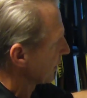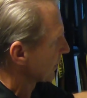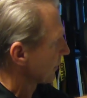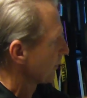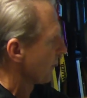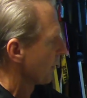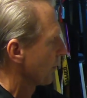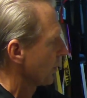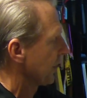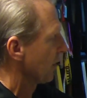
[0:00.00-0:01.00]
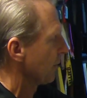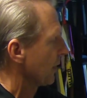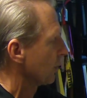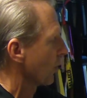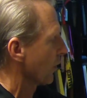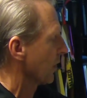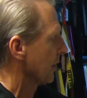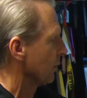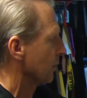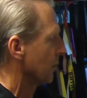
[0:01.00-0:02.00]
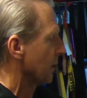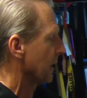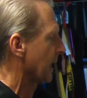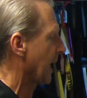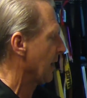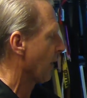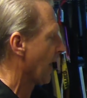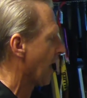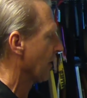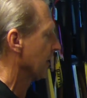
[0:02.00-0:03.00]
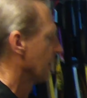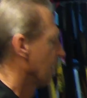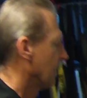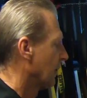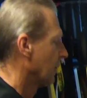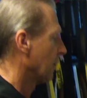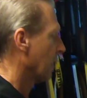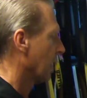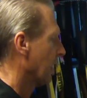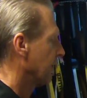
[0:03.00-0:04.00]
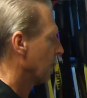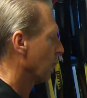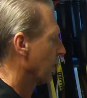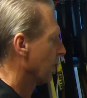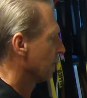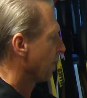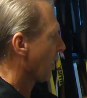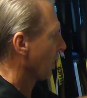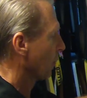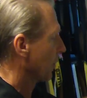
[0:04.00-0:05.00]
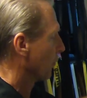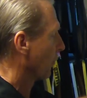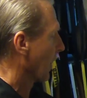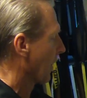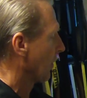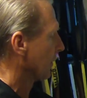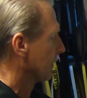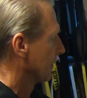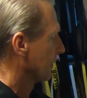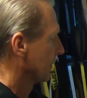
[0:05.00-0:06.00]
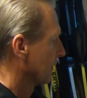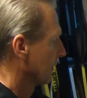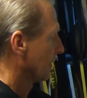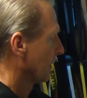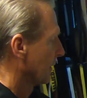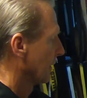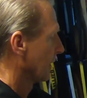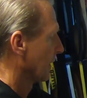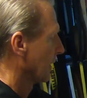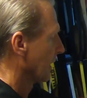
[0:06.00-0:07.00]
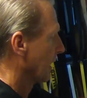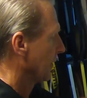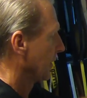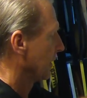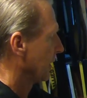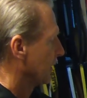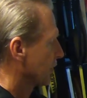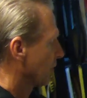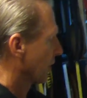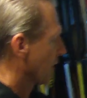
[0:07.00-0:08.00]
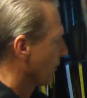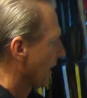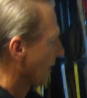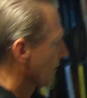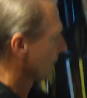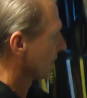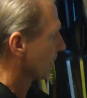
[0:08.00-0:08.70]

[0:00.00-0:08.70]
and put him in where it came out, and then we're going to follow it around, and then it's going to come out